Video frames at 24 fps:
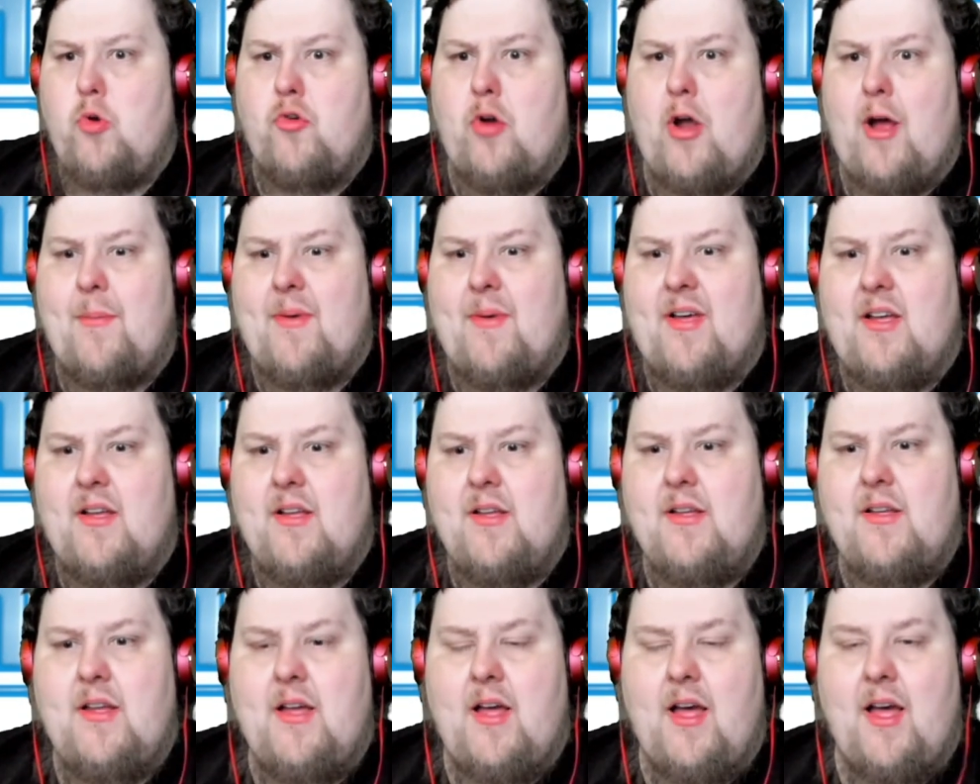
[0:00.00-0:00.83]
drama.
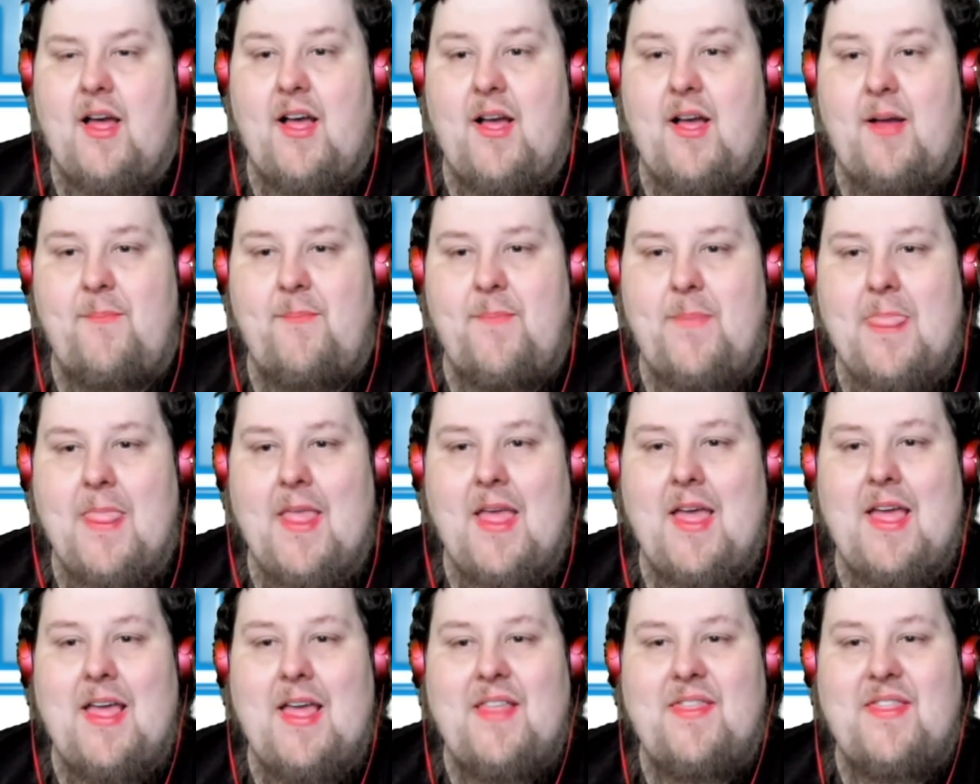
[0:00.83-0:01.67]
Um,
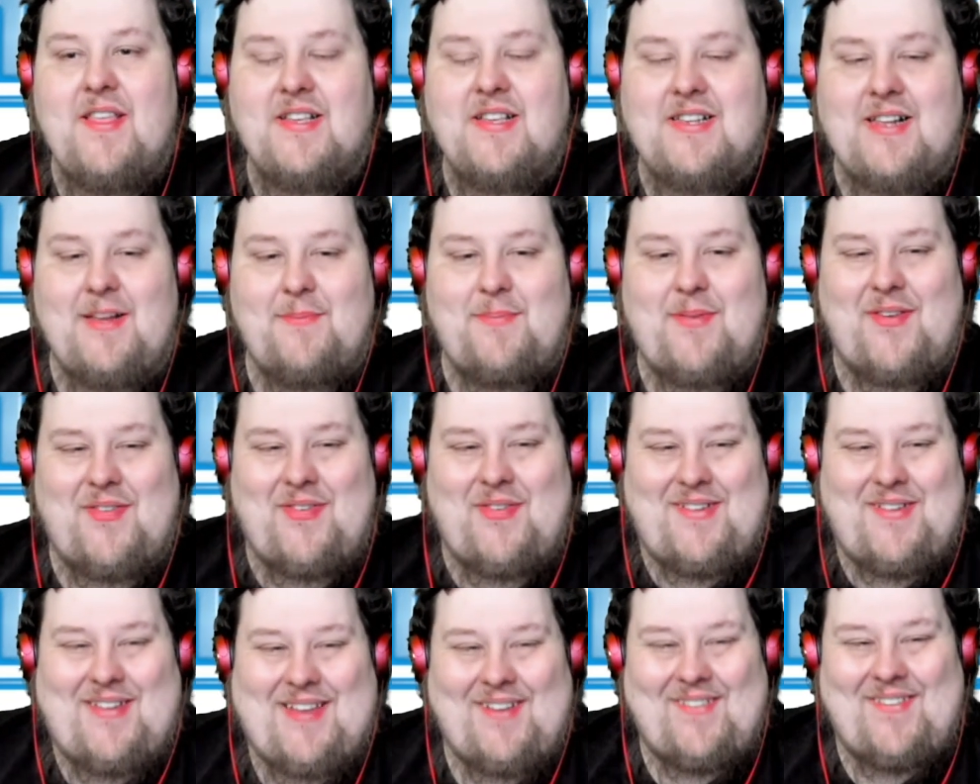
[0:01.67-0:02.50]
this clip is
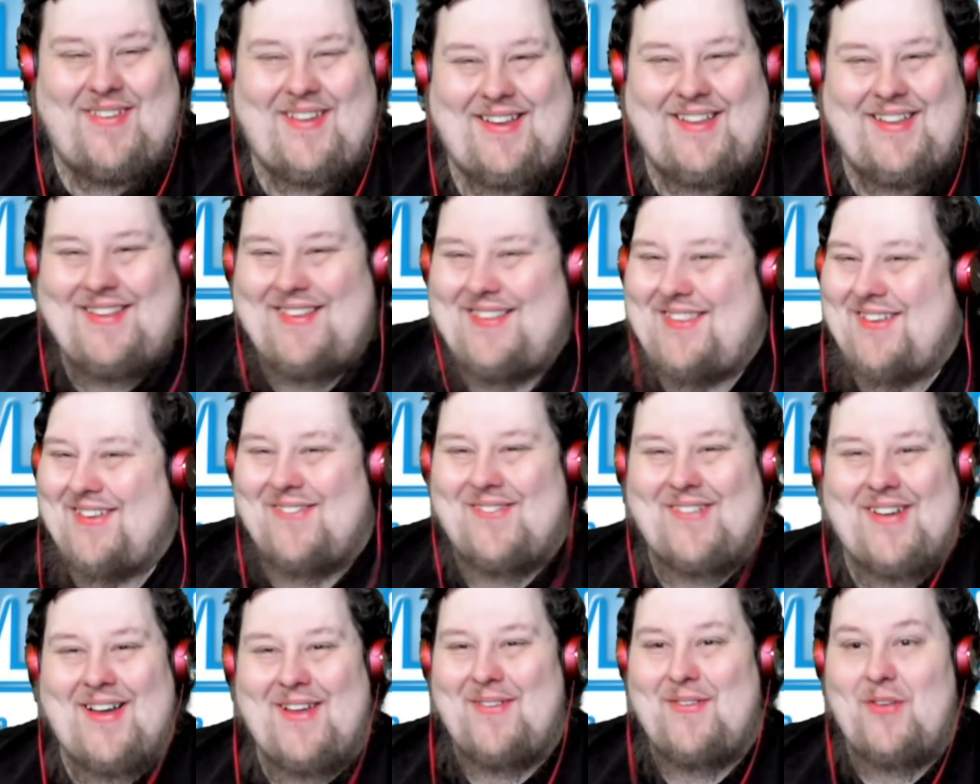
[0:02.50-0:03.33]
from Dooney. I don't know
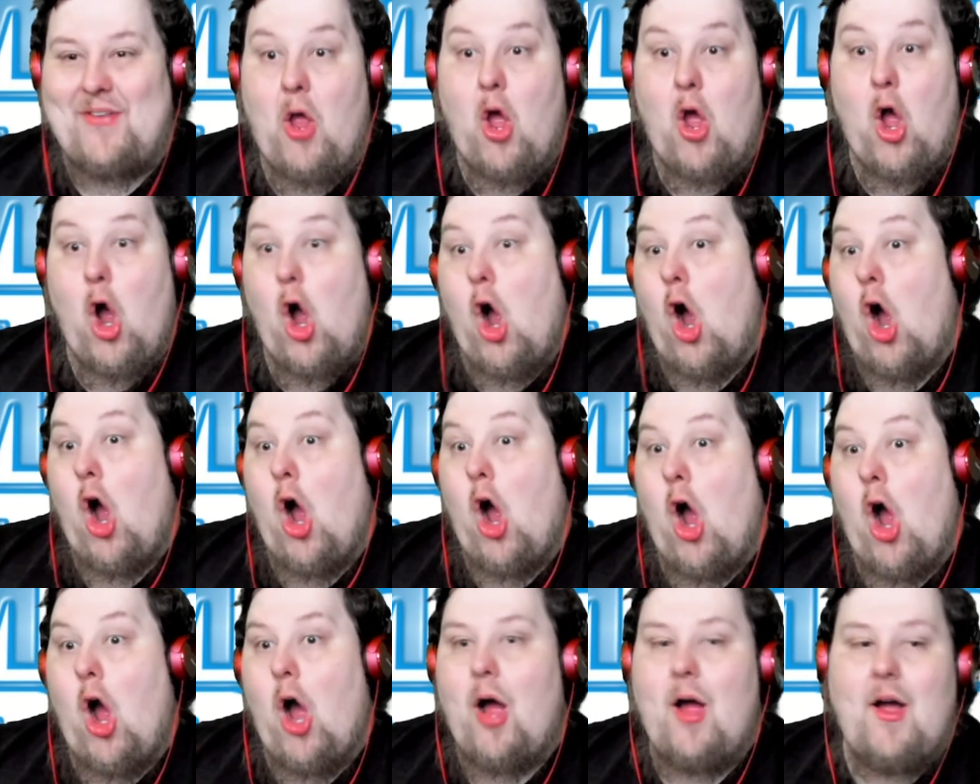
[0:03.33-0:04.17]
why I do.
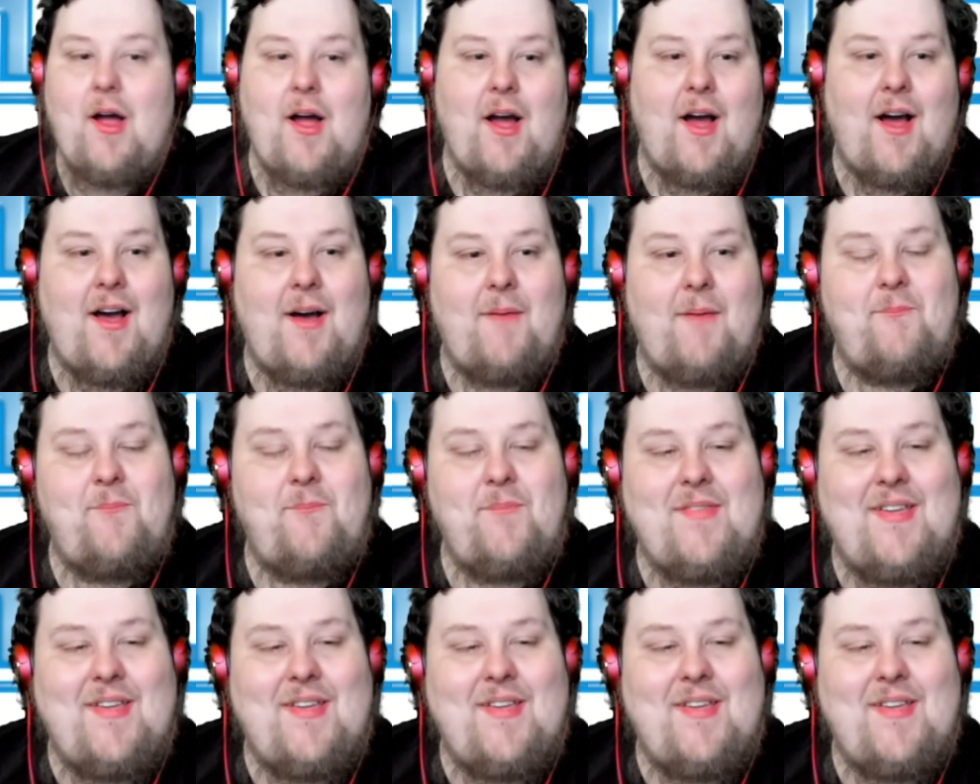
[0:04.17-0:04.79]
Um,